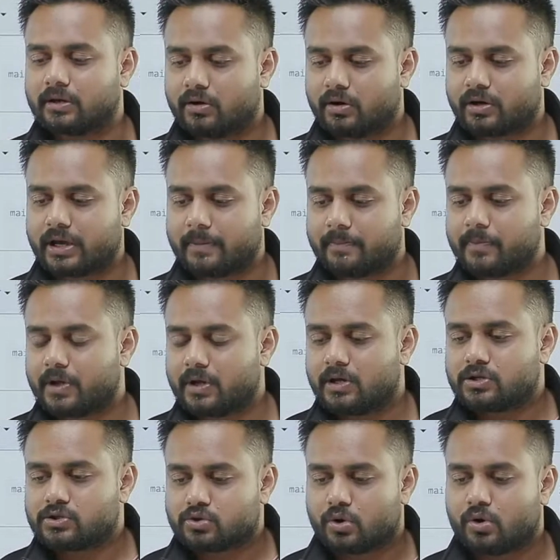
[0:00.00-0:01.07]
Okay,
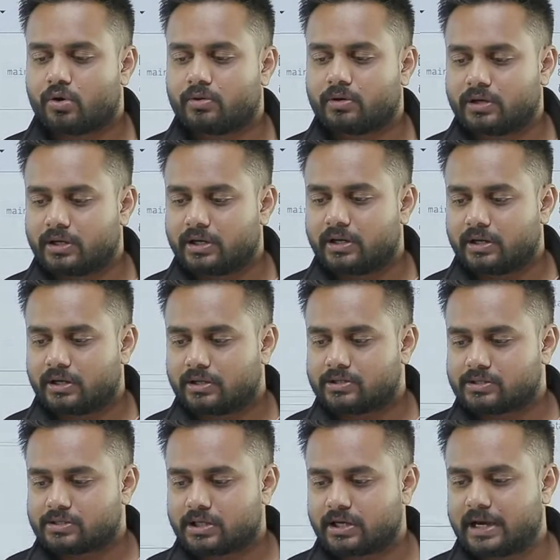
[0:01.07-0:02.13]
so
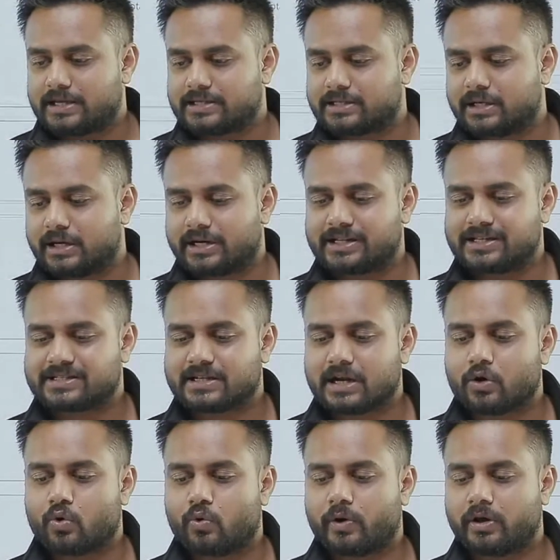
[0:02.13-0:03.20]
see guys, it is stuck
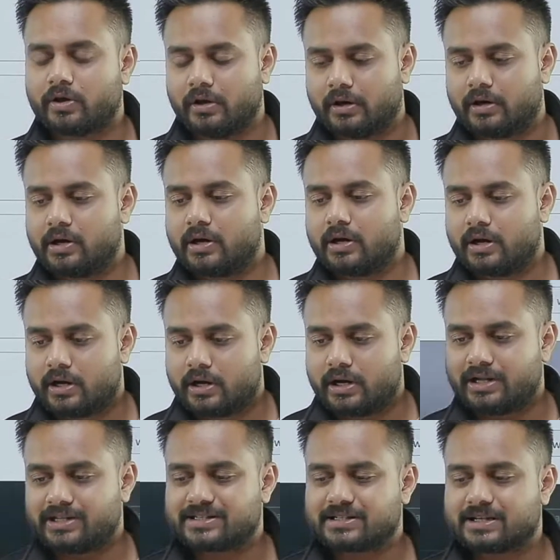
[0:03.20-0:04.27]
over here. It
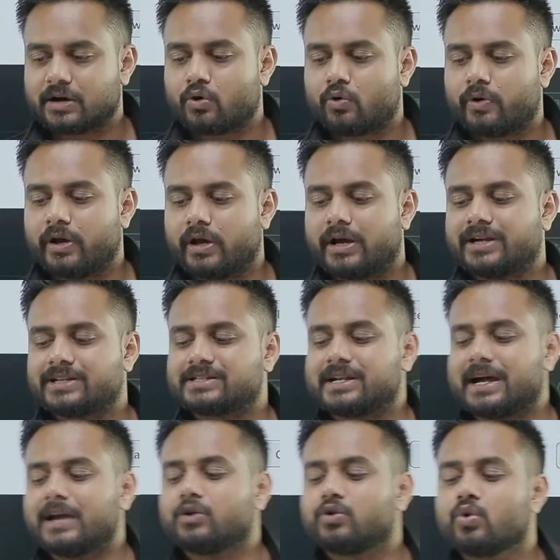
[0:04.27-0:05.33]
is stuck over here. It is
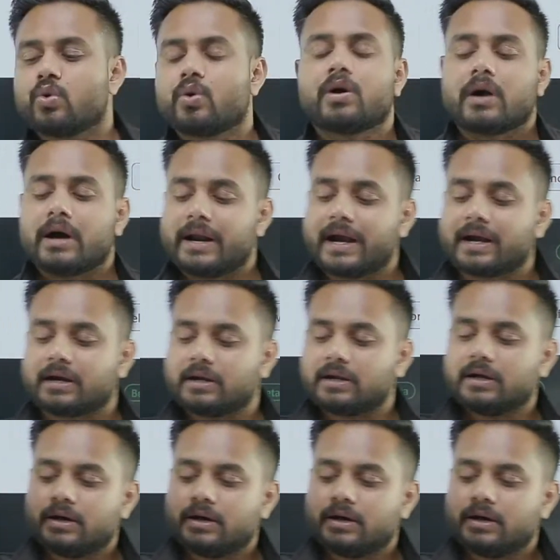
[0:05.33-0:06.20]
trying to connect.